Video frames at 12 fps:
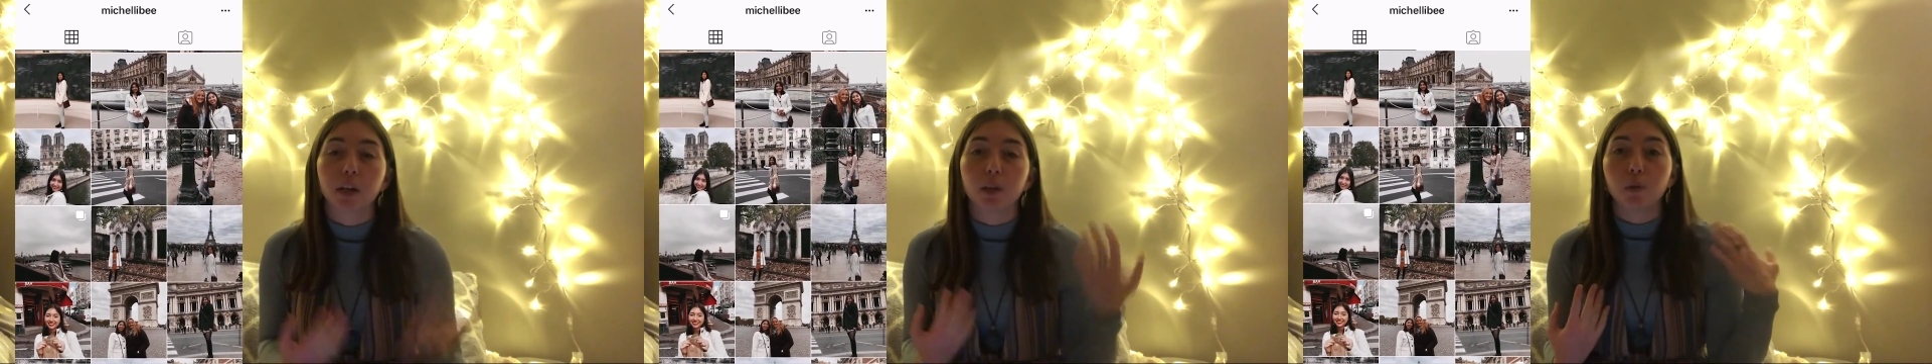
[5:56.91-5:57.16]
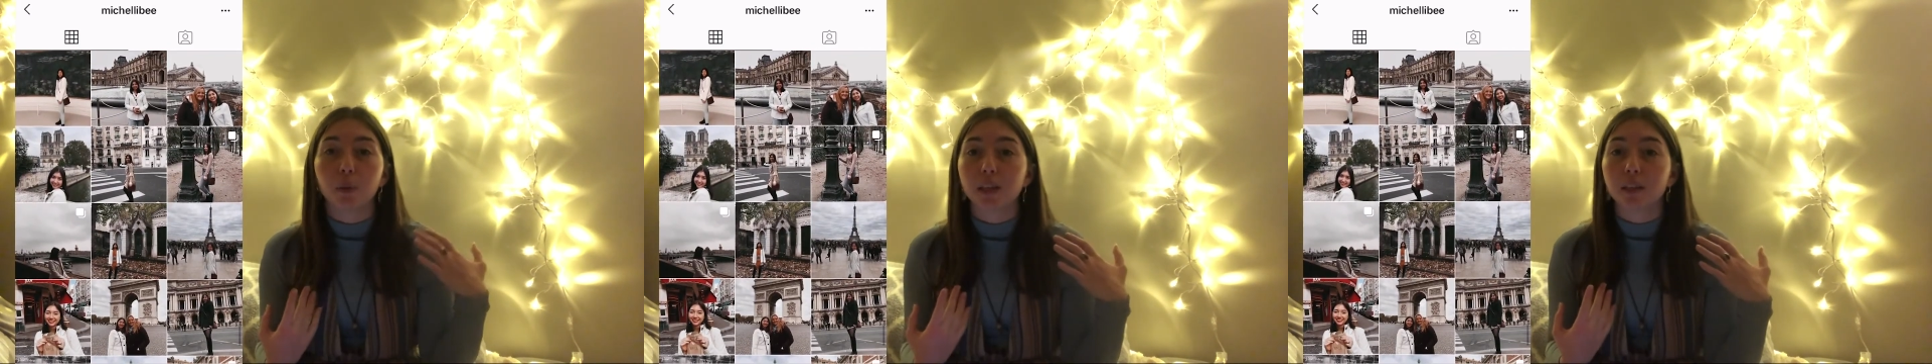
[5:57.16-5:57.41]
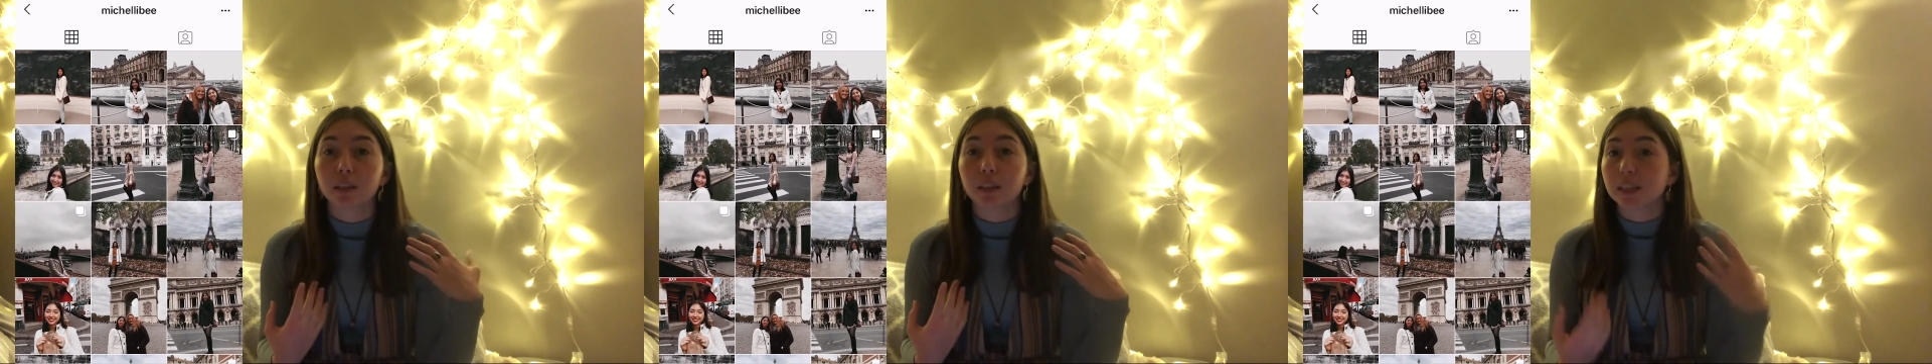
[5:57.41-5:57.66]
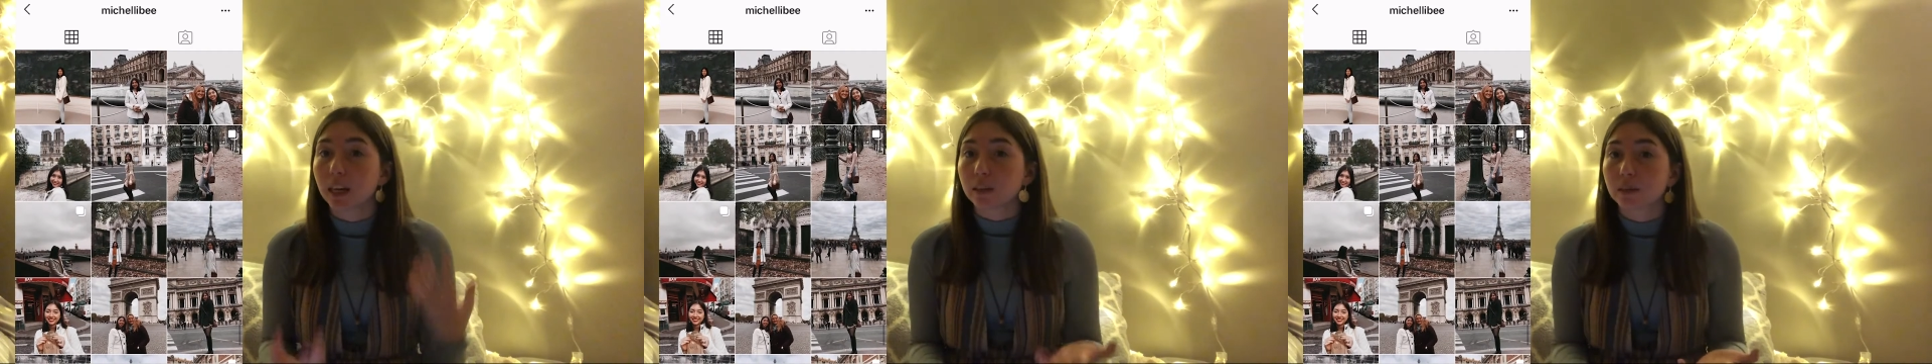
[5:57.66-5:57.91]
and you
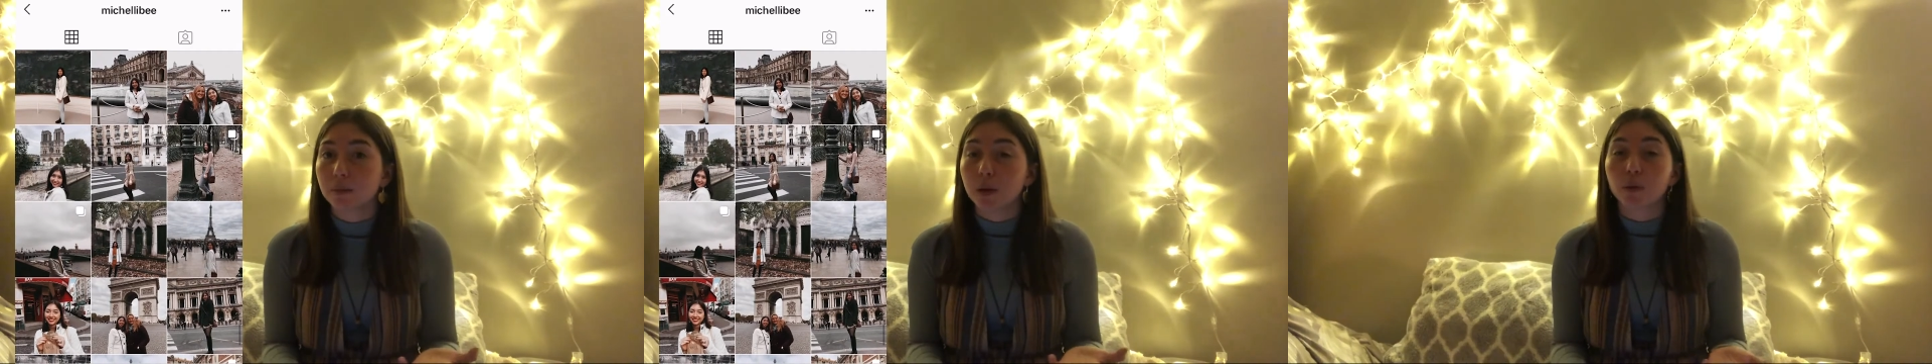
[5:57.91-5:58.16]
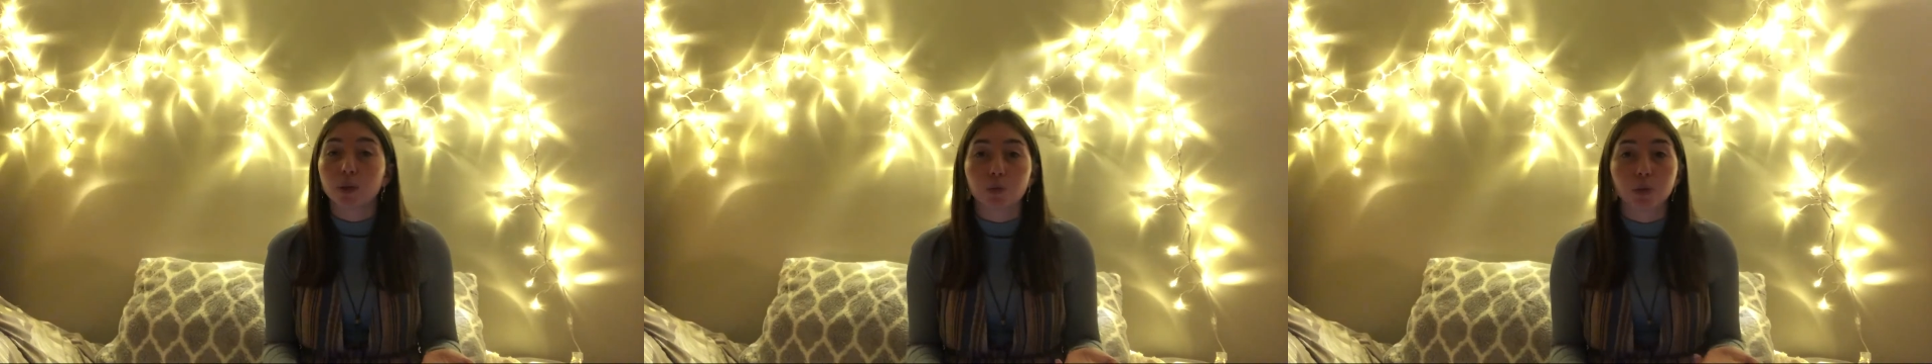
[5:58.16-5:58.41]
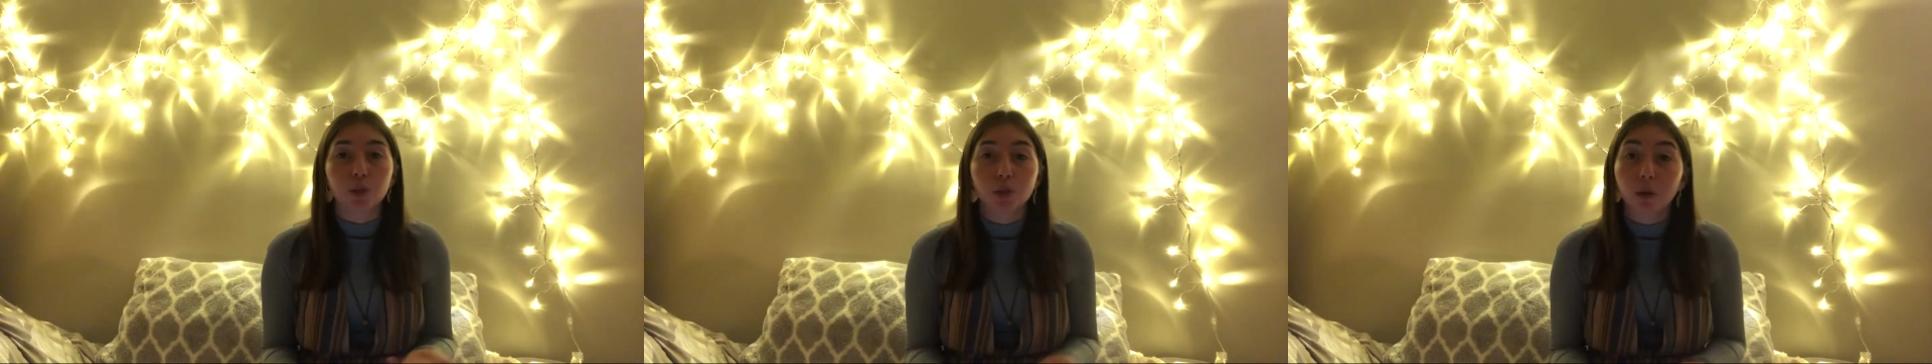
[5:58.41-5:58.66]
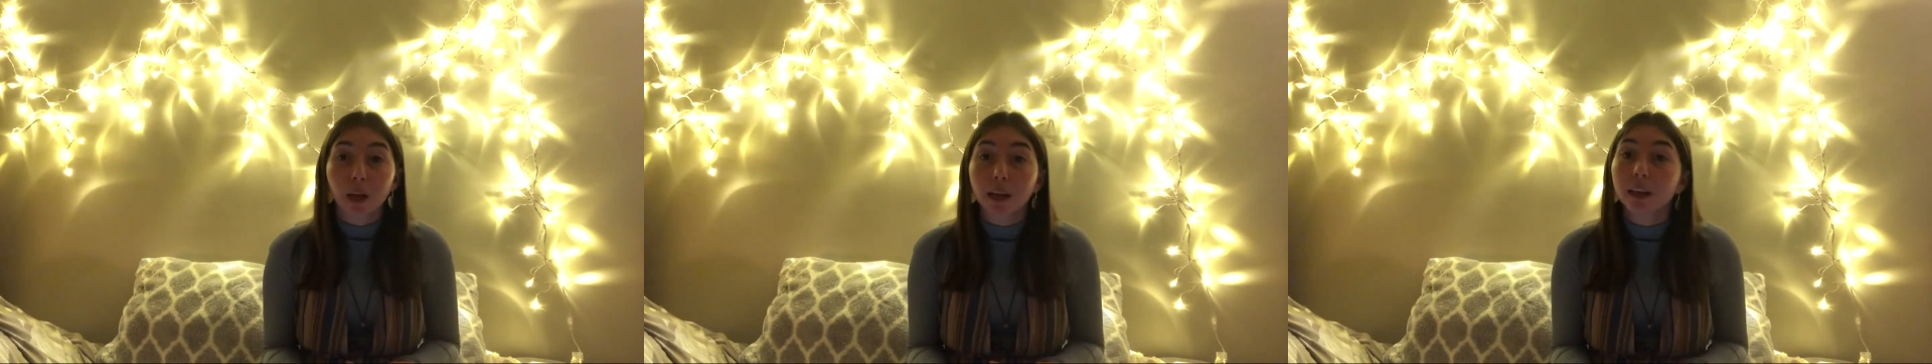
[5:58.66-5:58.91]
basically text me which ones
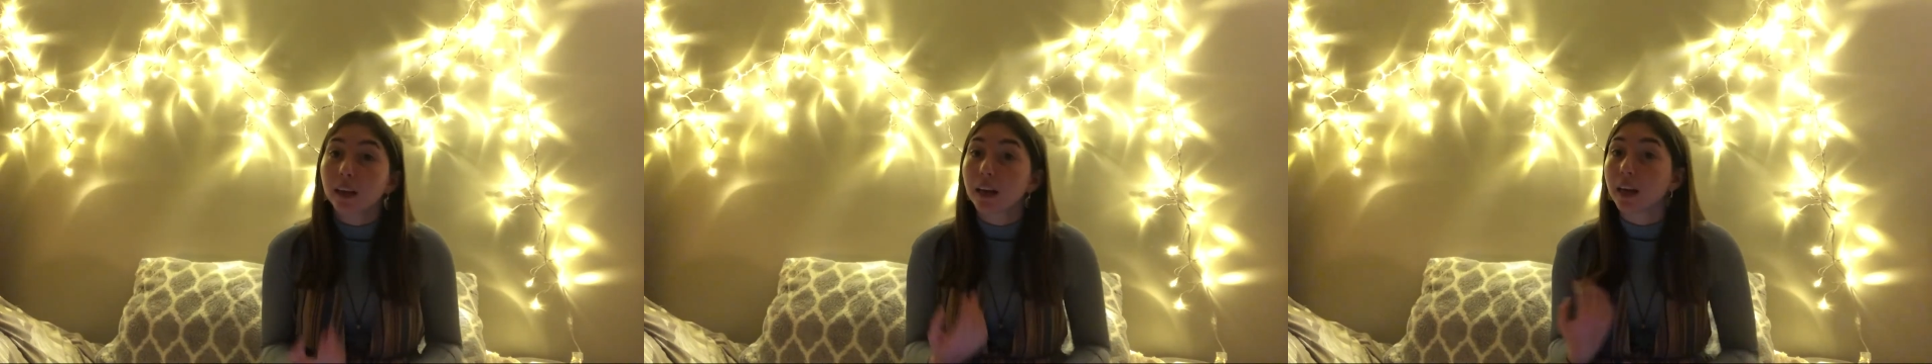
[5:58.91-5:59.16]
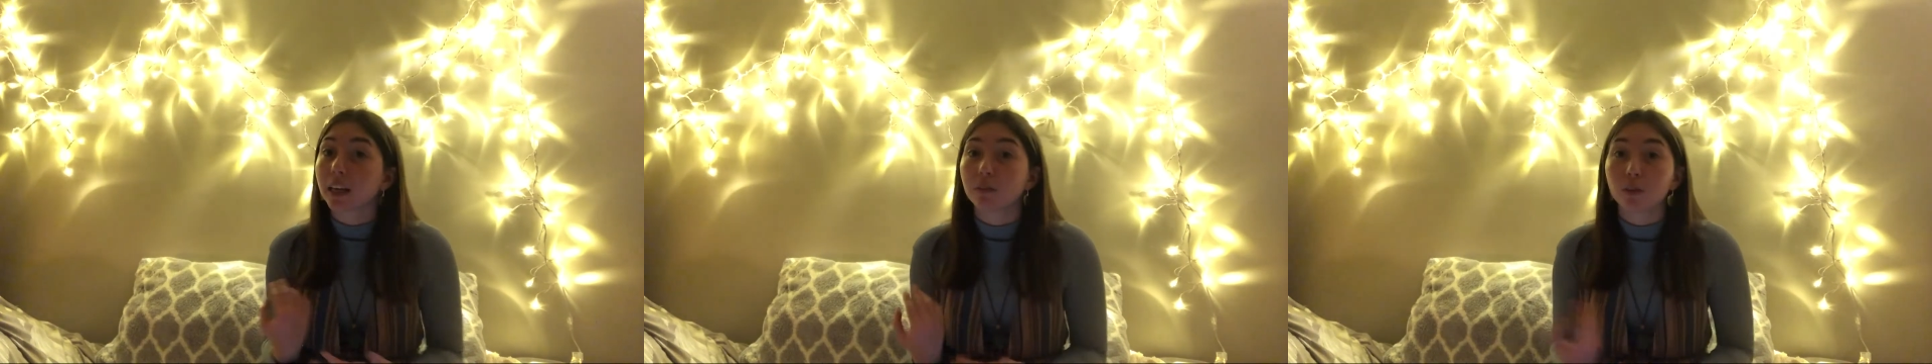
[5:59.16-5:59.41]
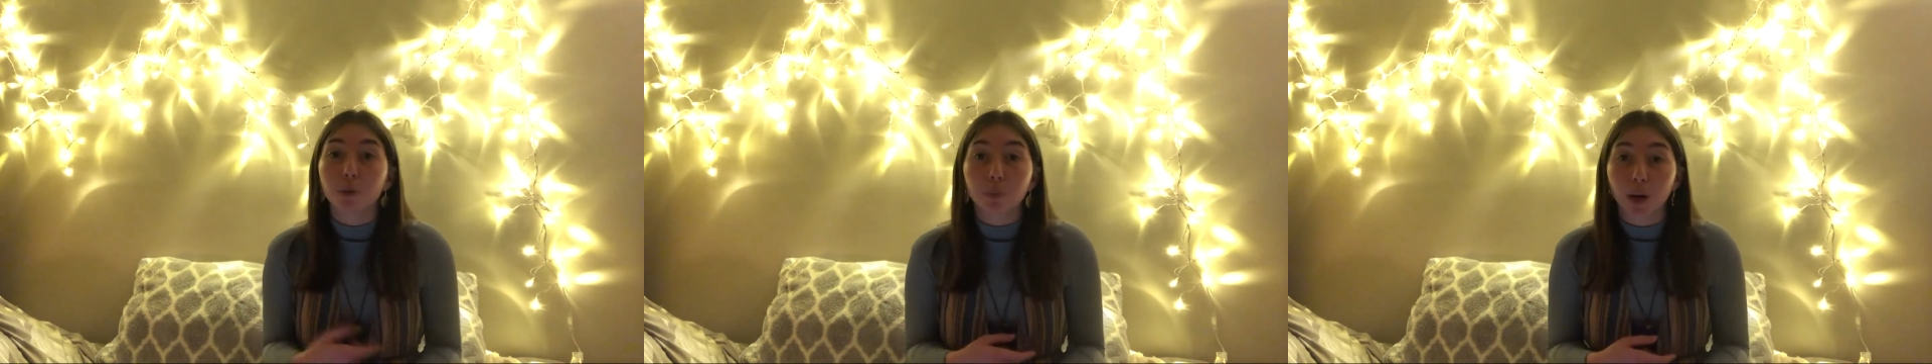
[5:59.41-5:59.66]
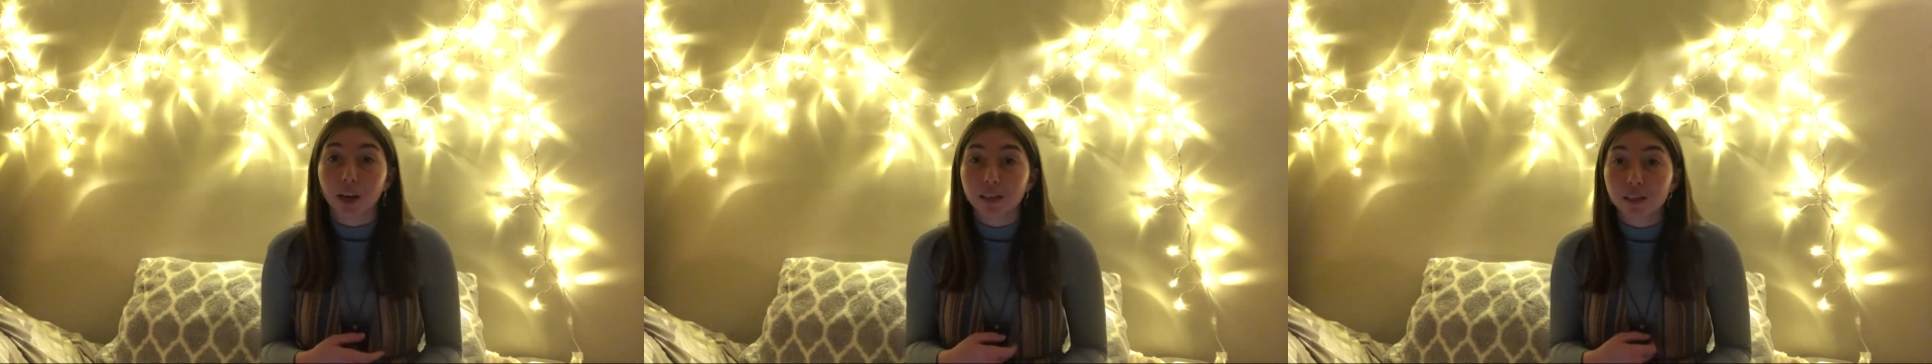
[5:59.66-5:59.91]
you like, and I give you a
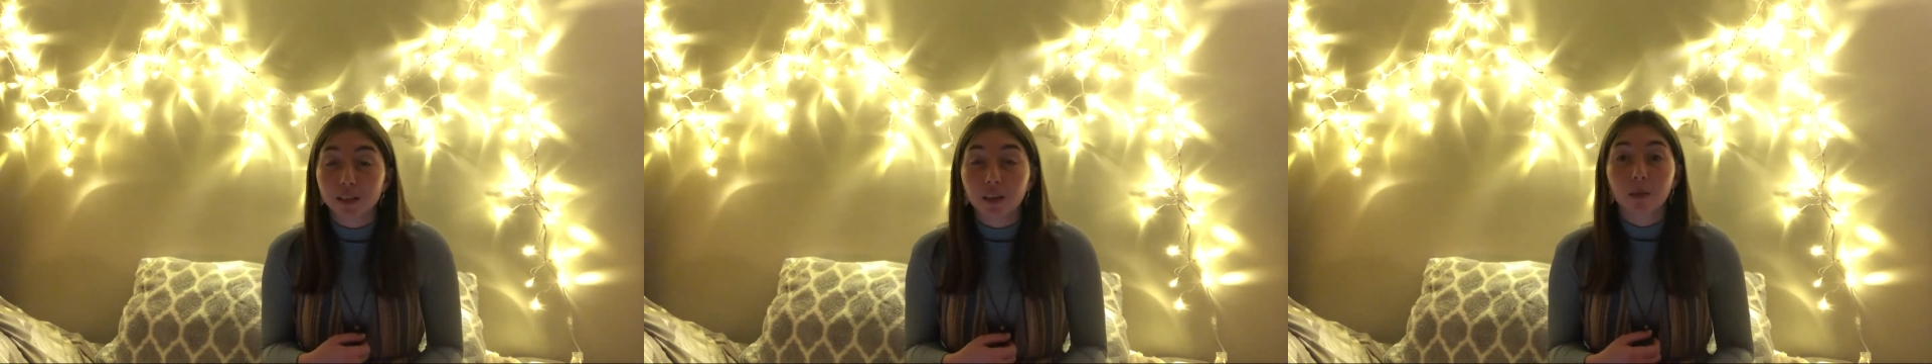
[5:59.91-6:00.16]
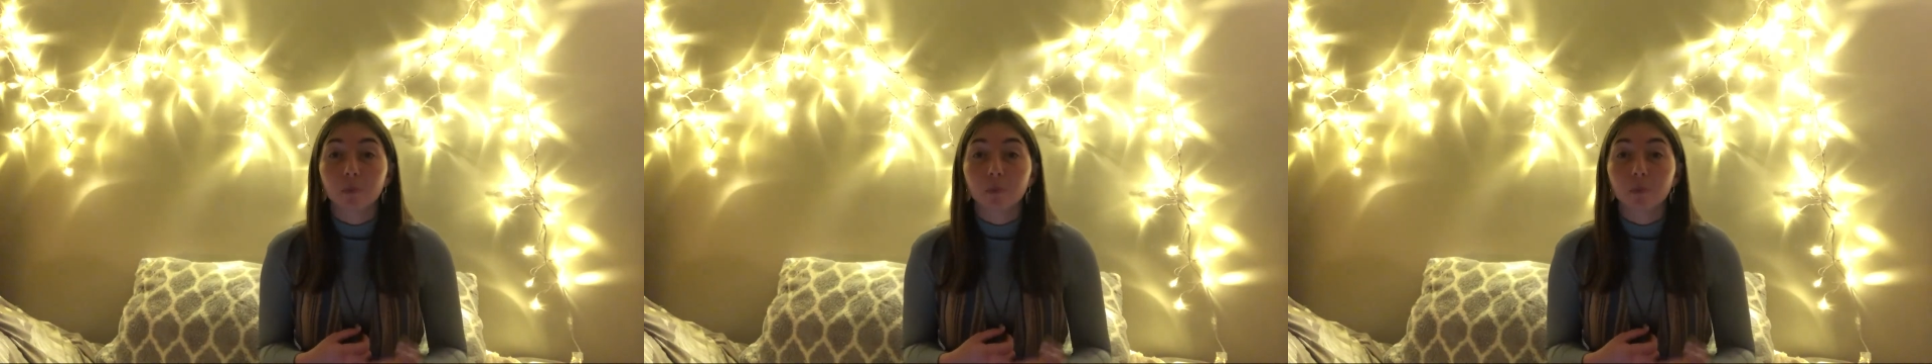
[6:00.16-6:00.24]
price.